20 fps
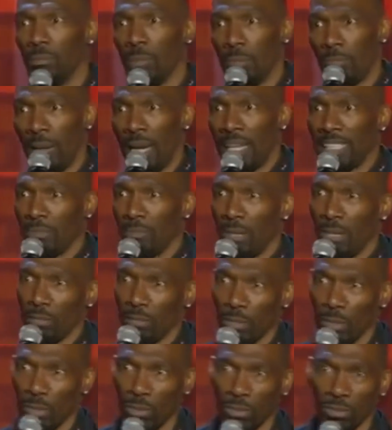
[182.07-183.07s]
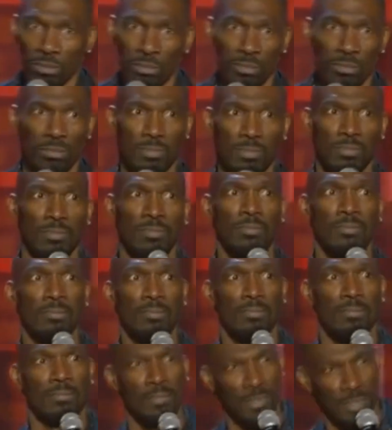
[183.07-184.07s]
went back to my room,
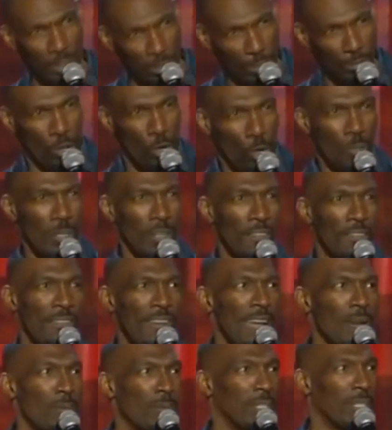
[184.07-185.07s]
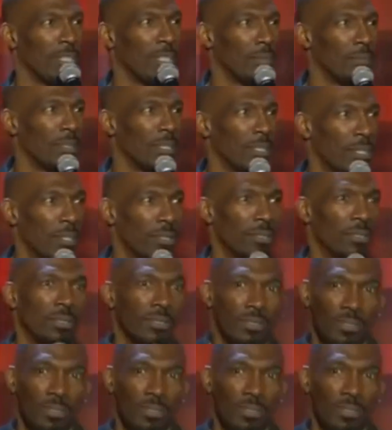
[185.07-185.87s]
rolled me a fat one up, you know